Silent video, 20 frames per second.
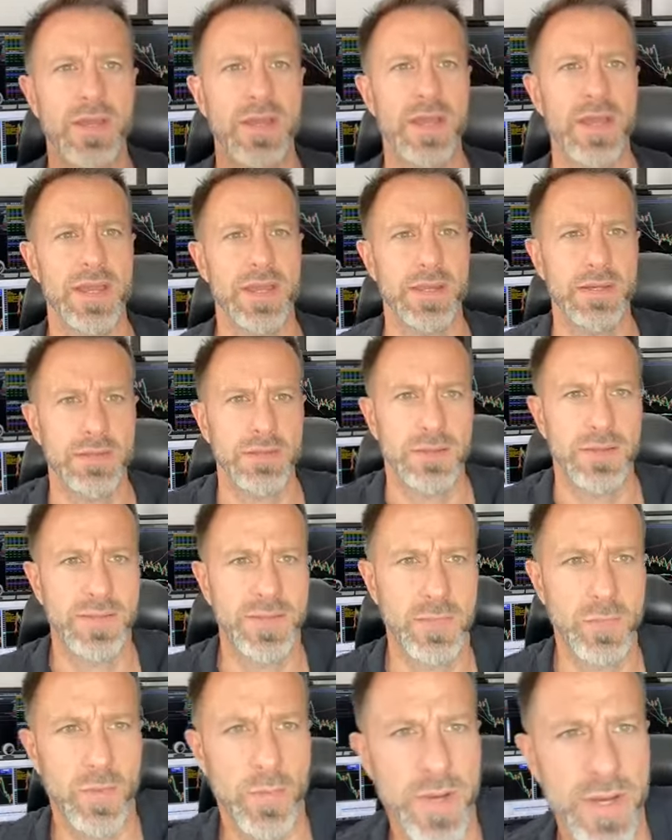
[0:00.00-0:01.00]
Okay, I
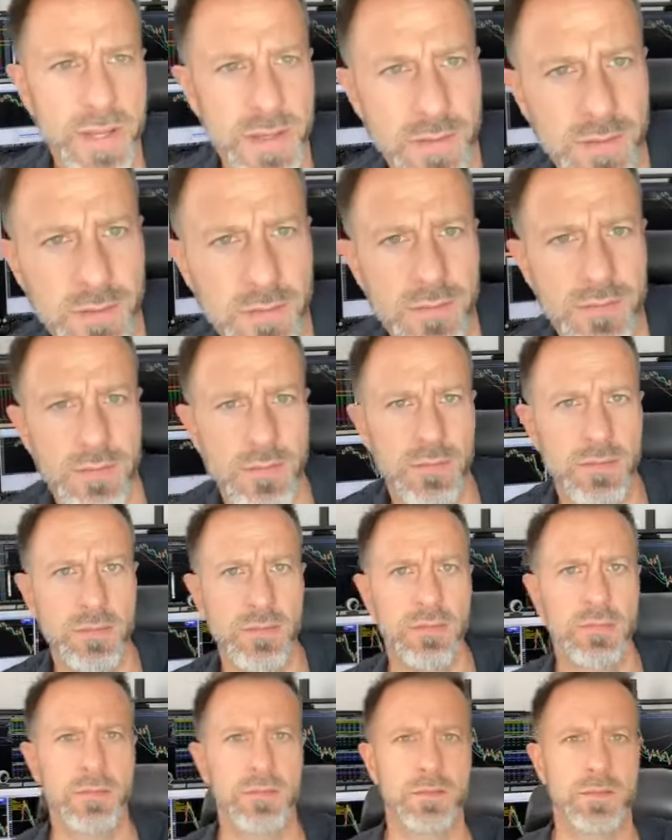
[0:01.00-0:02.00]
think we're winning.
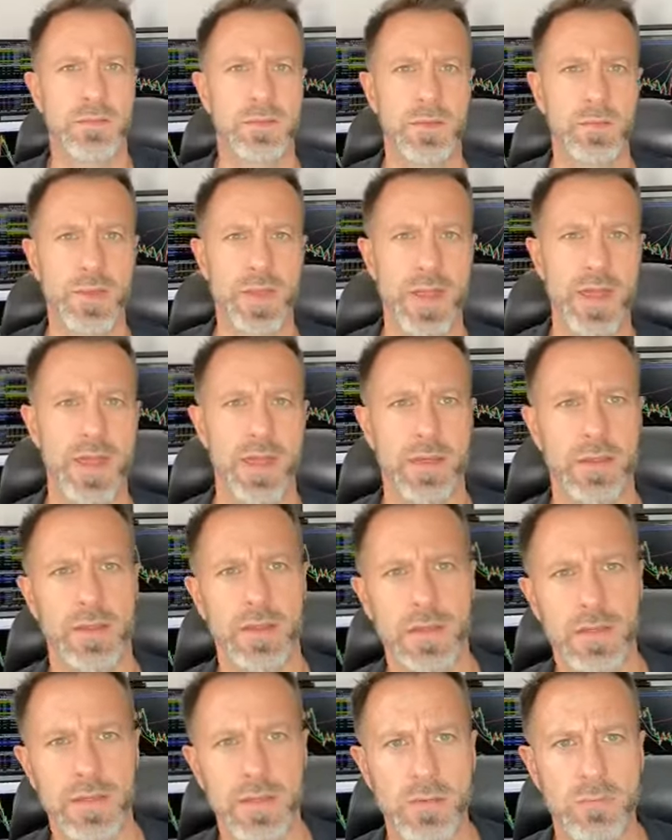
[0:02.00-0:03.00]
I think we're there.
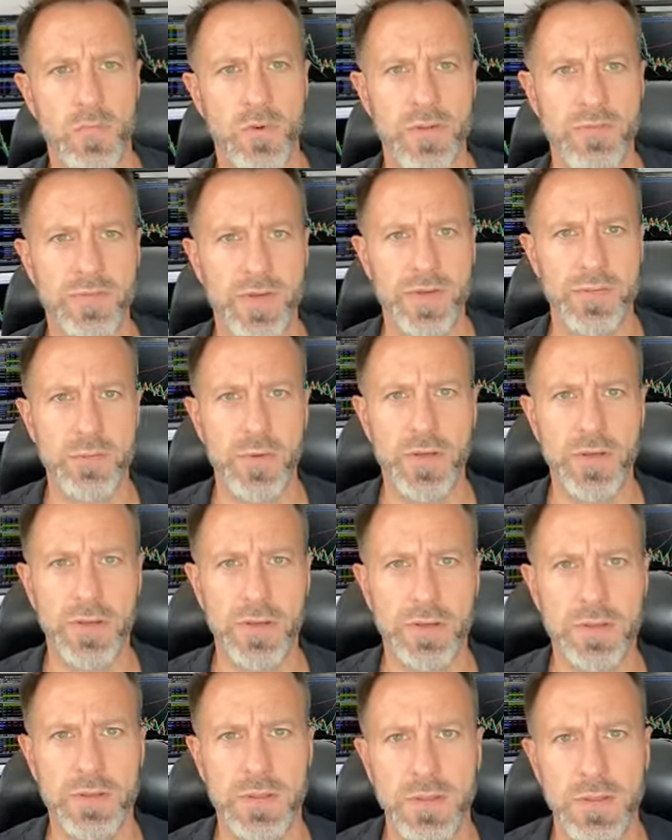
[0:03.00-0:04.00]
Morning,
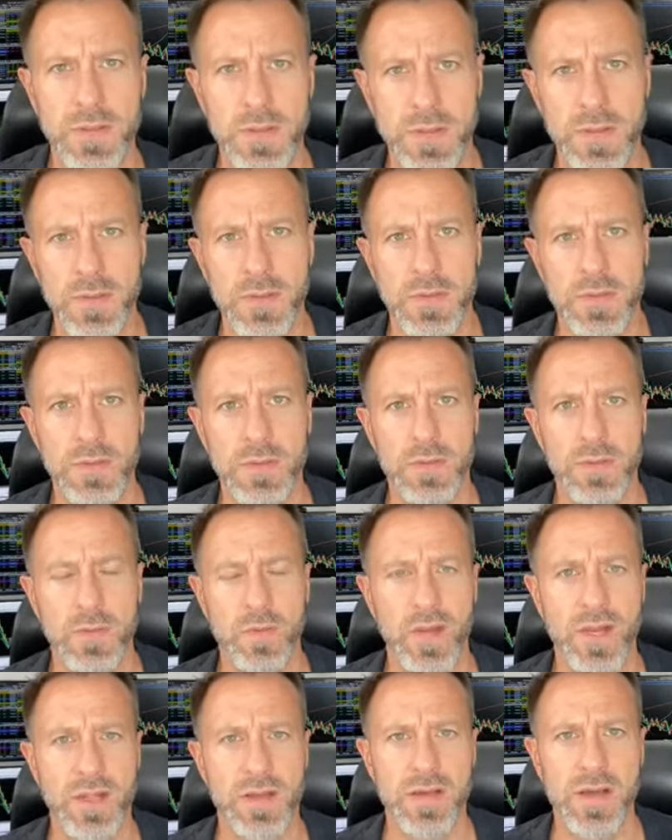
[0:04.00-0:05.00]
Facebook.
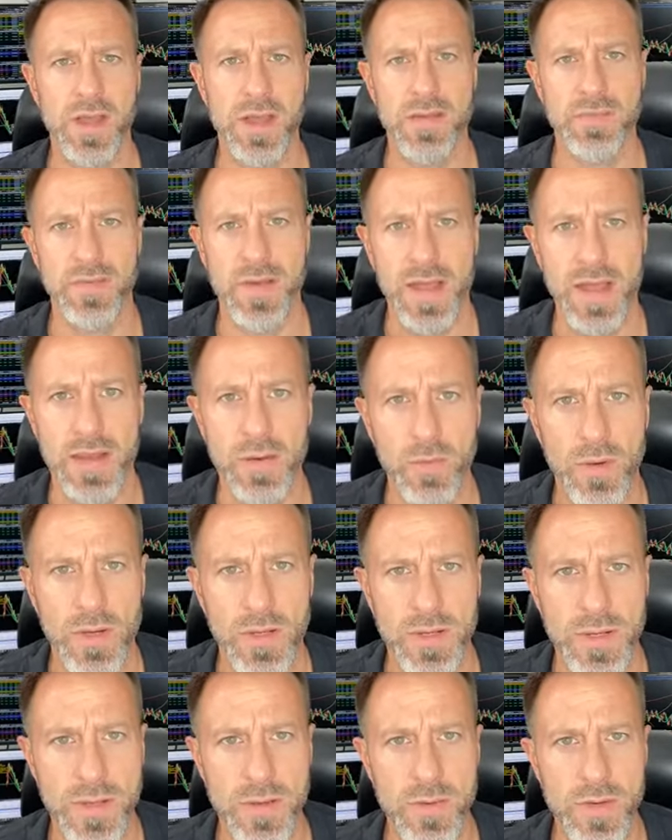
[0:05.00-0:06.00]
We're live. How
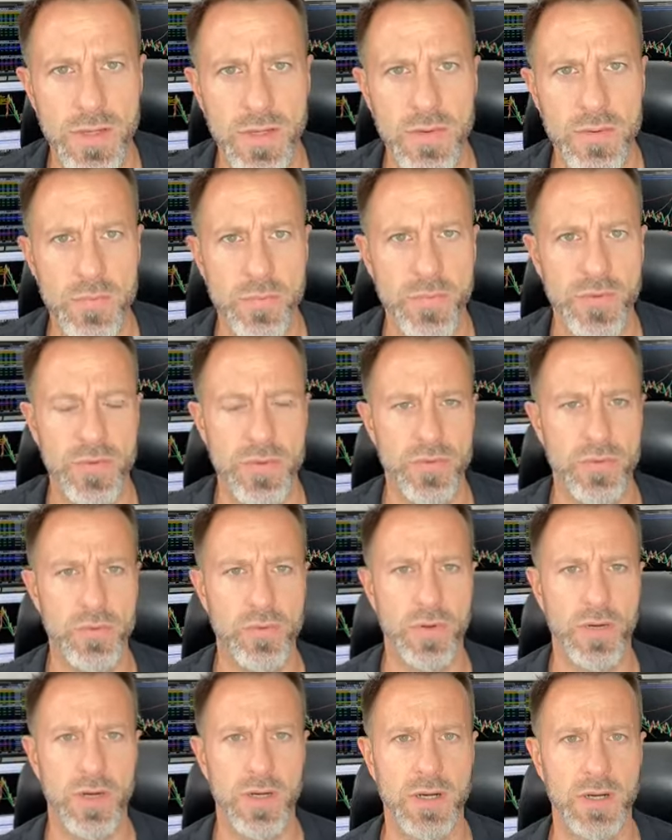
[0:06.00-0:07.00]
are you? Hope
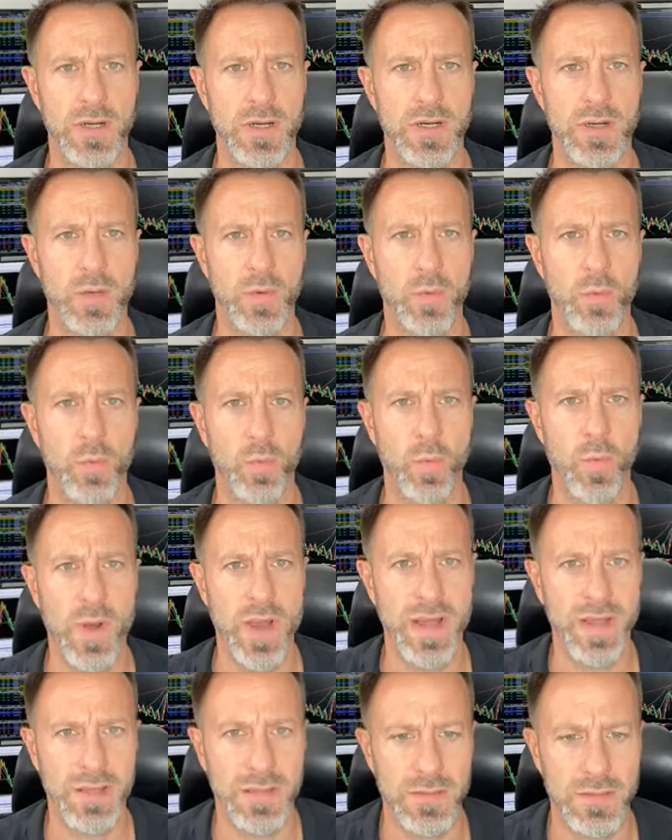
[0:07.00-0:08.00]
you are
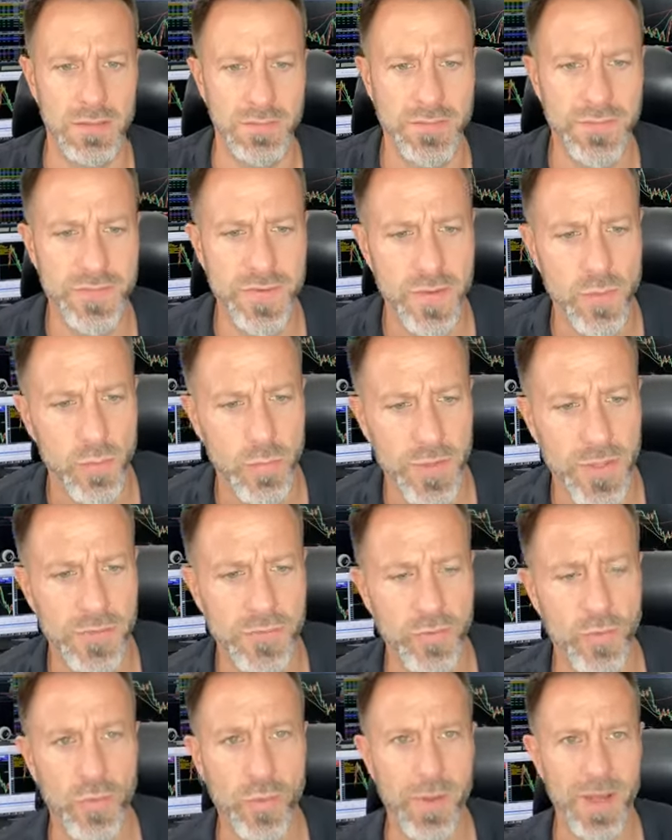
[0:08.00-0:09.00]
well. So, what we're going
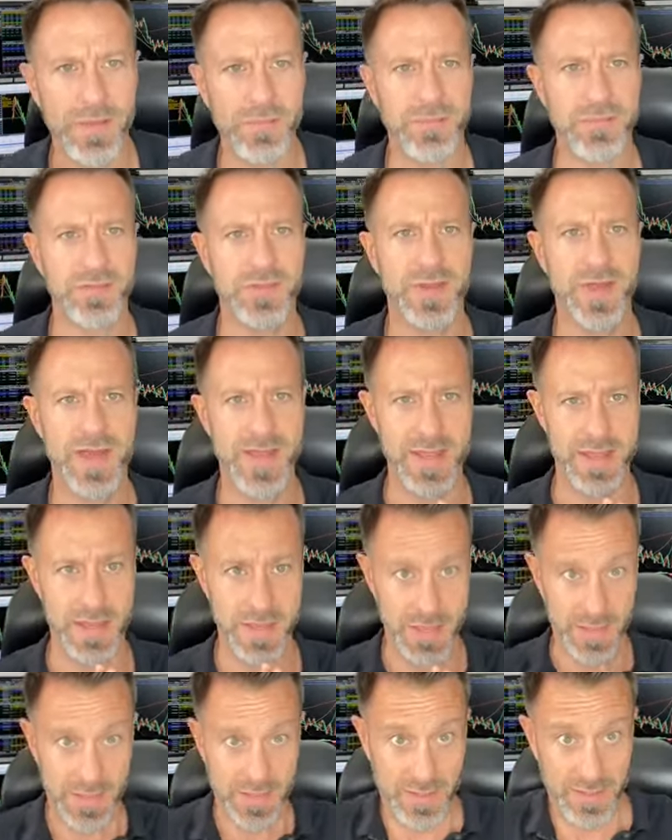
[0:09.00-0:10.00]
to talk about today.
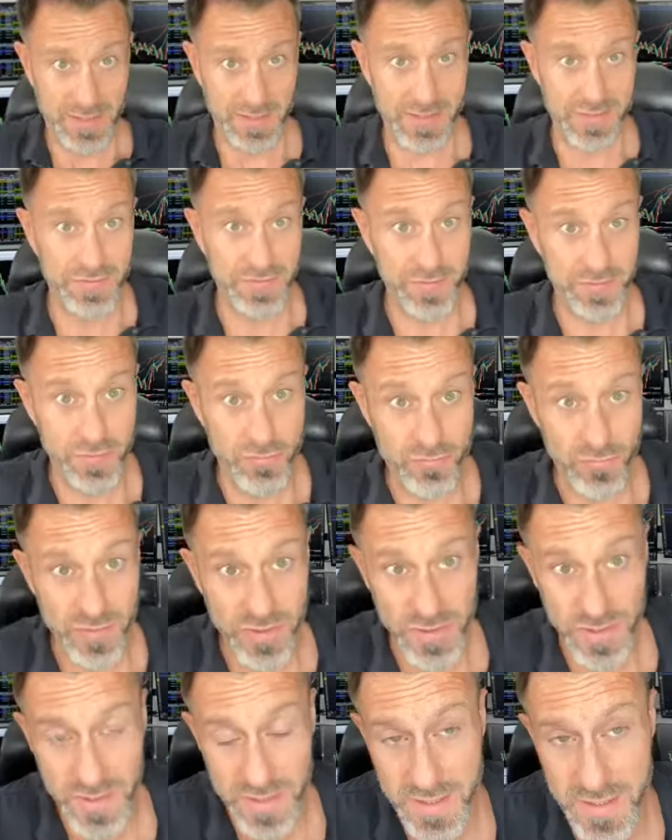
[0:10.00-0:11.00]
Now, this is a
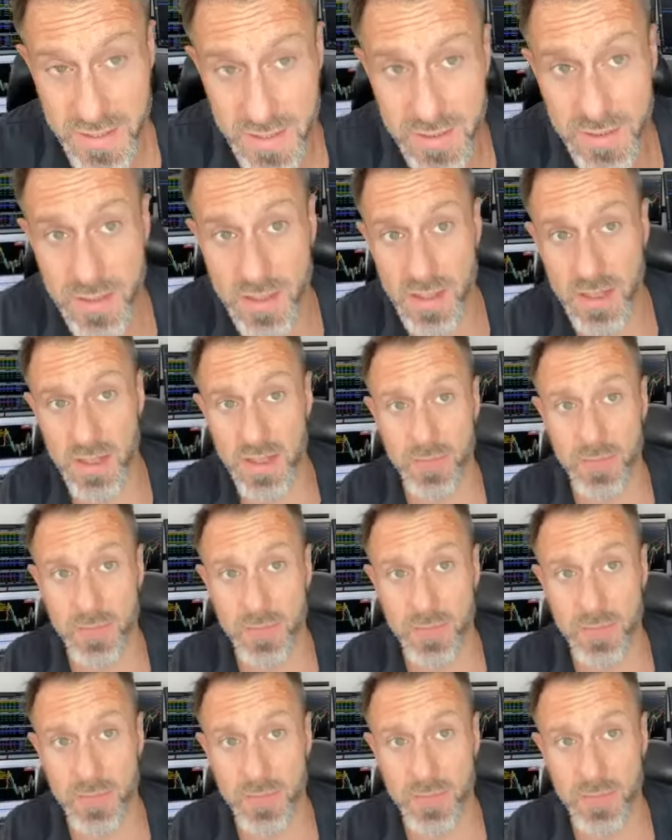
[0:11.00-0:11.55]
really